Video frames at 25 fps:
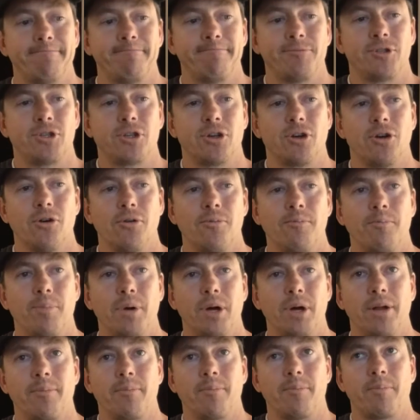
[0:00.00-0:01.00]

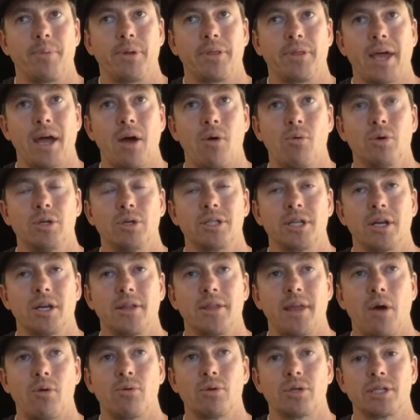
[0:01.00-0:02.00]
But that was
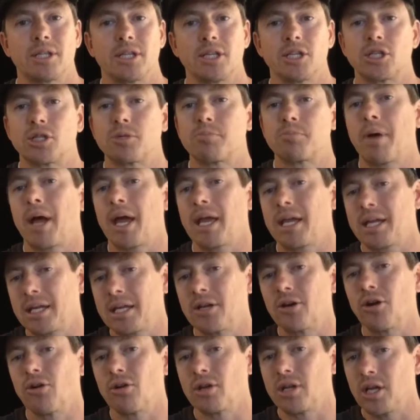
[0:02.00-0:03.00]
the spike
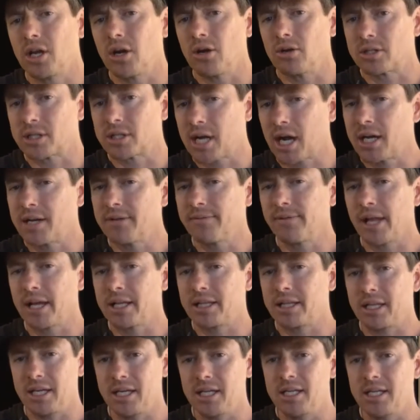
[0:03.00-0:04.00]
in our year. It's kind of
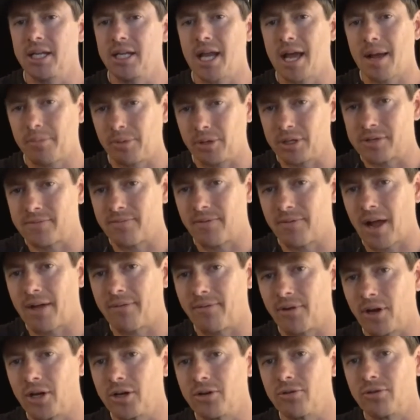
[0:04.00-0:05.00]
like the Indianapolis
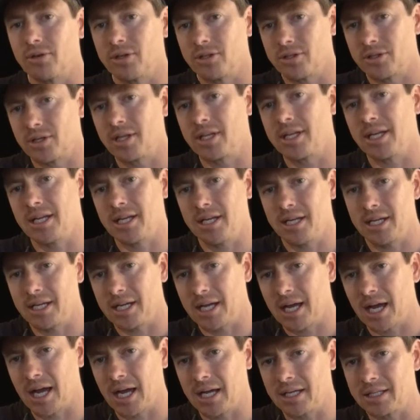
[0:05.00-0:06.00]
500 to the Indy
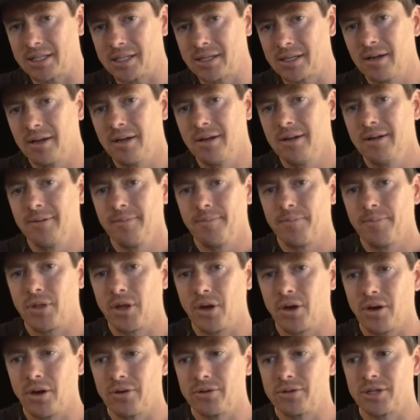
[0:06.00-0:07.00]
guys.
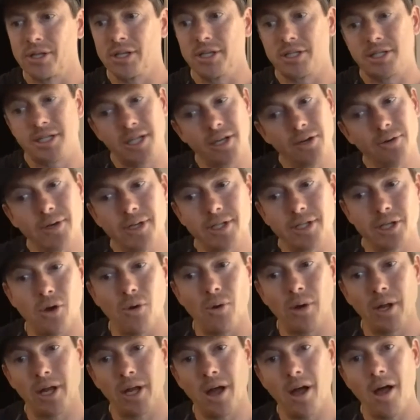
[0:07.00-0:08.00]
There's the series
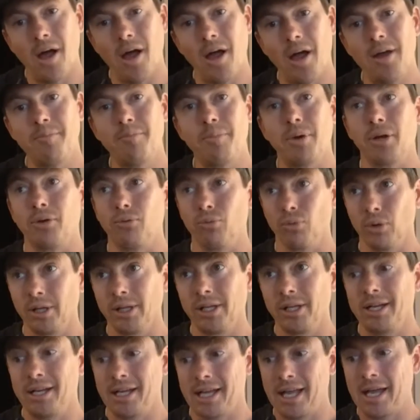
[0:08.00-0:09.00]
going on, but
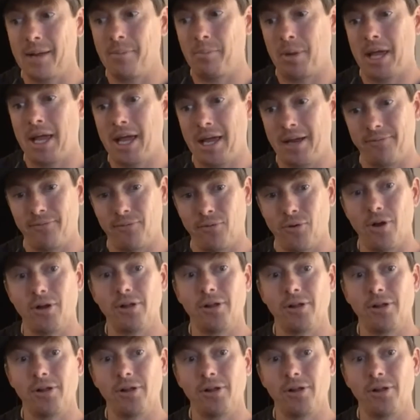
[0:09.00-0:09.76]
really to get paid for all of